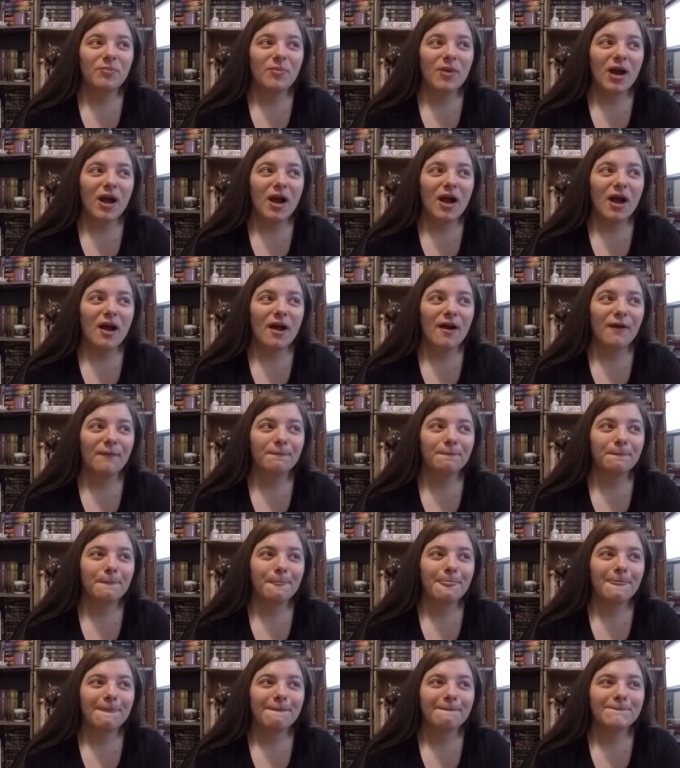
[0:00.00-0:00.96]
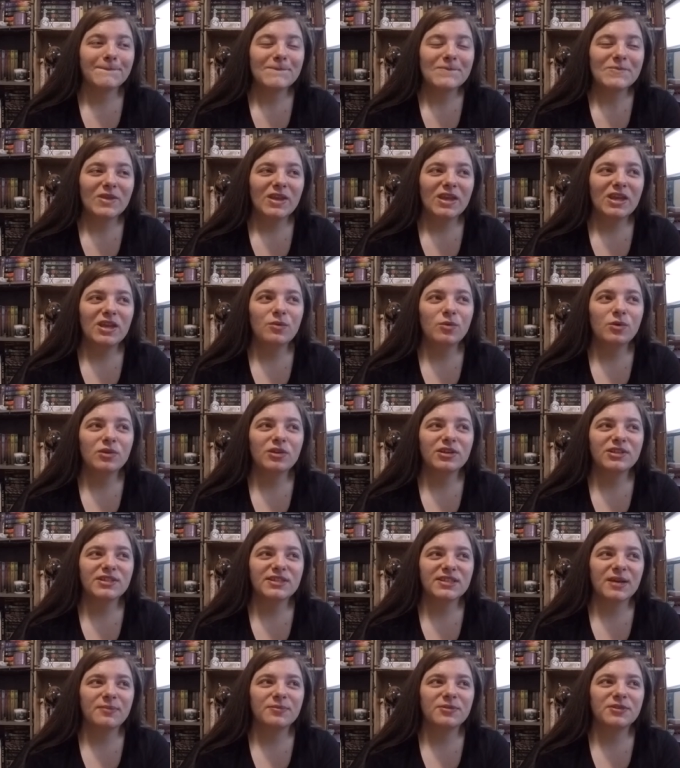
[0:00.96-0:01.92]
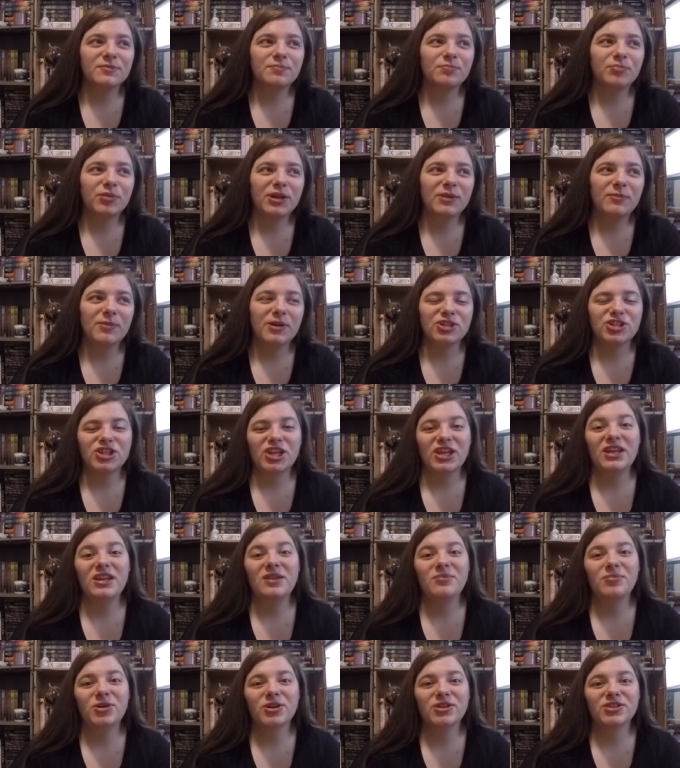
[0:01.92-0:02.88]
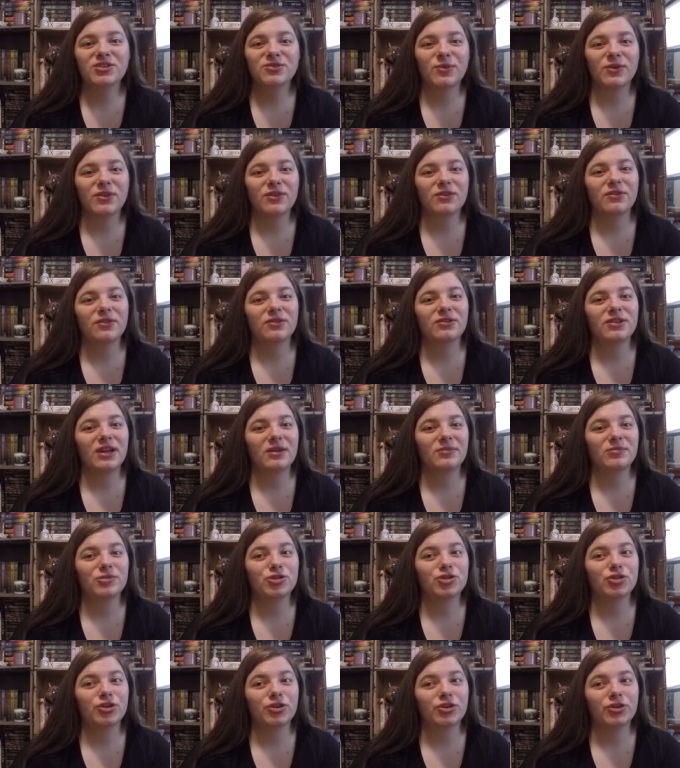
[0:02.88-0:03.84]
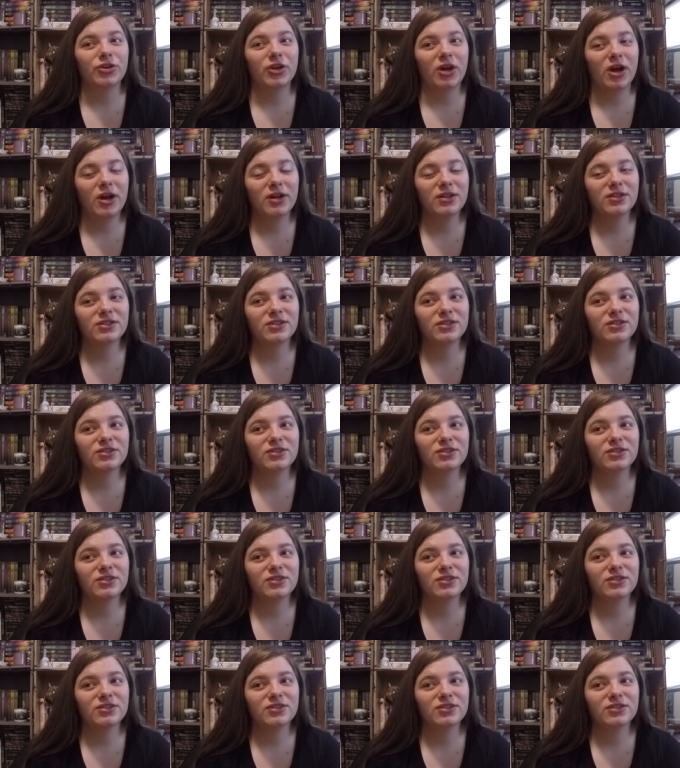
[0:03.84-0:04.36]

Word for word: Um, he will accept pretty much any books, whether they're damaged or not,